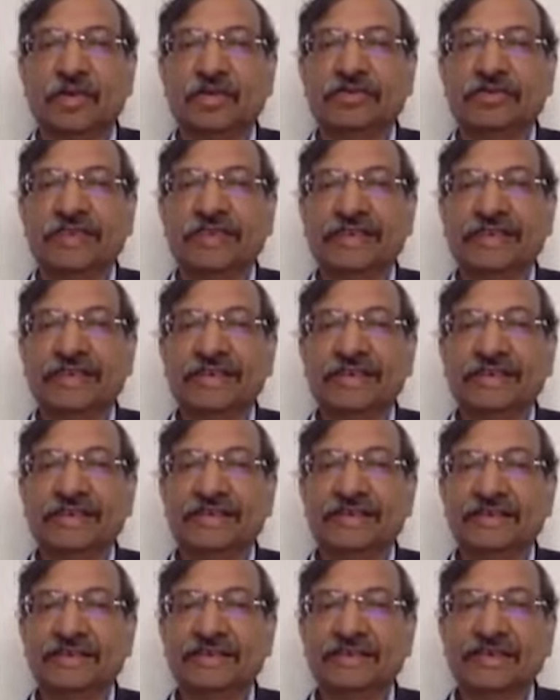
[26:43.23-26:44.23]
conflicts,
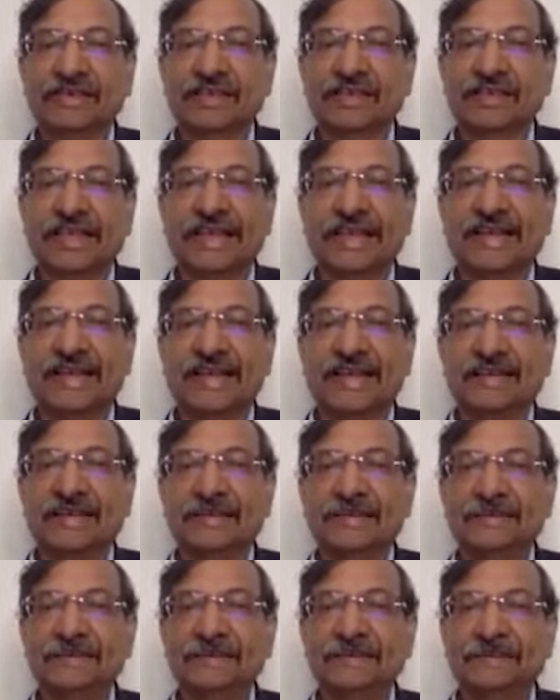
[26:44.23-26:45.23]

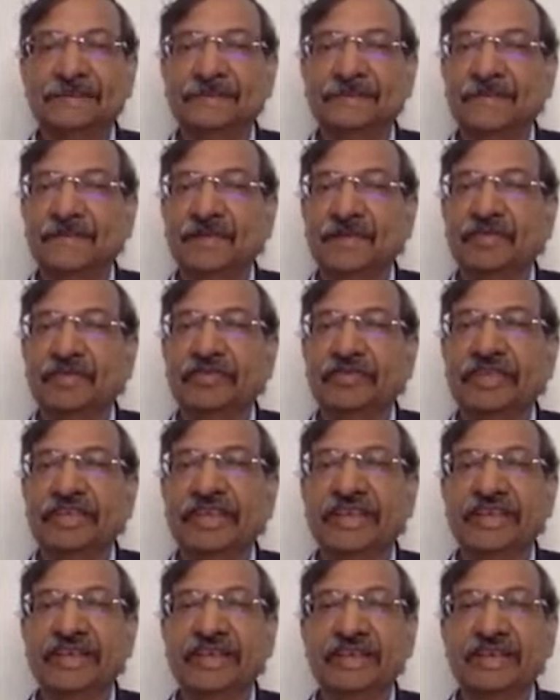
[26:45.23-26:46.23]
anger,
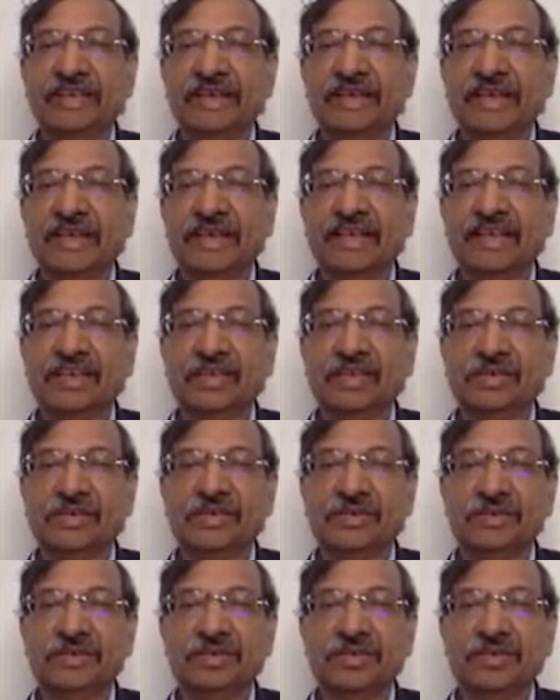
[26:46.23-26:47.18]
fear, and ego.